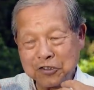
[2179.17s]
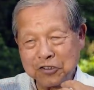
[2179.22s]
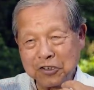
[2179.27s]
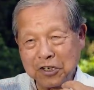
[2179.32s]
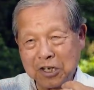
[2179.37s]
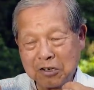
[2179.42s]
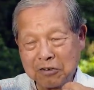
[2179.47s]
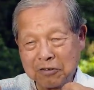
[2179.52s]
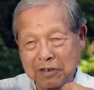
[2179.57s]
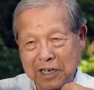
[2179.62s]

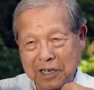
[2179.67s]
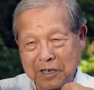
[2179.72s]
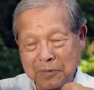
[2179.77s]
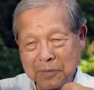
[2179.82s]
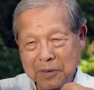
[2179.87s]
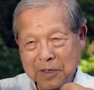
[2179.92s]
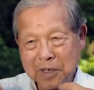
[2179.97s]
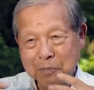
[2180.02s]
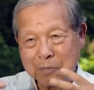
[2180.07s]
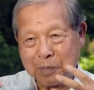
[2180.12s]
generated
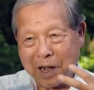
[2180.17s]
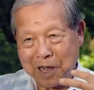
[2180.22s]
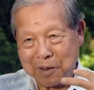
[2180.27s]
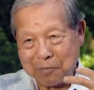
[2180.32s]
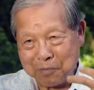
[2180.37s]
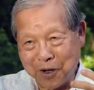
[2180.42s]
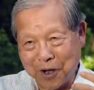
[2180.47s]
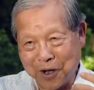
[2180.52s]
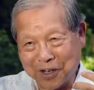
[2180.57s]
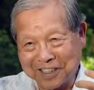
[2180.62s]
by
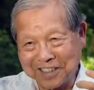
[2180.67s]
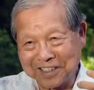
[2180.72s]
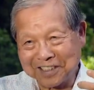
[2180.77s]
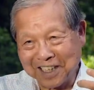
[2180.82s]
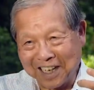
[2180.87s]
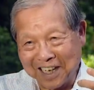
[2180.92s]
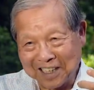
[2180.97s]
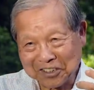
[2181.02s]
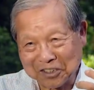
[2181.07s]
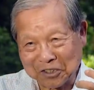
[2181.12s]
American
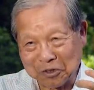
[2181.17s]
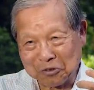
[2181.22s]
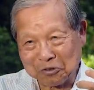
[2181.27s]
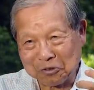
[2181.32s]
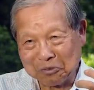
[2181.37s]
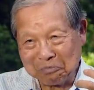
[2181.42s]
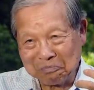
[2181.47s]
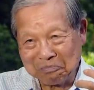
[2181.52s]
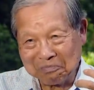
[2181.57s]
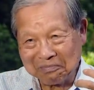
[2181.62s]
doctors.